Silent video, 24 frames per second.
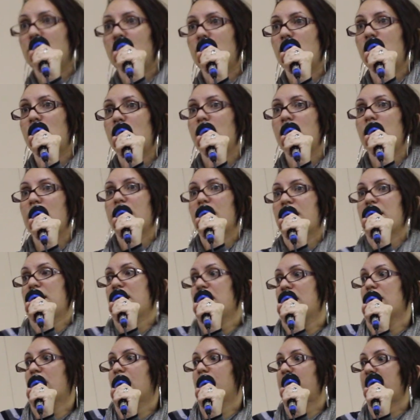Or
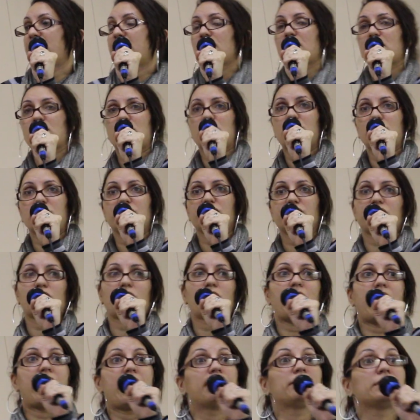he got better clothes,
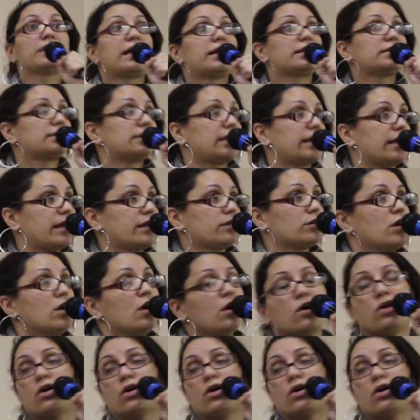so I'm less than.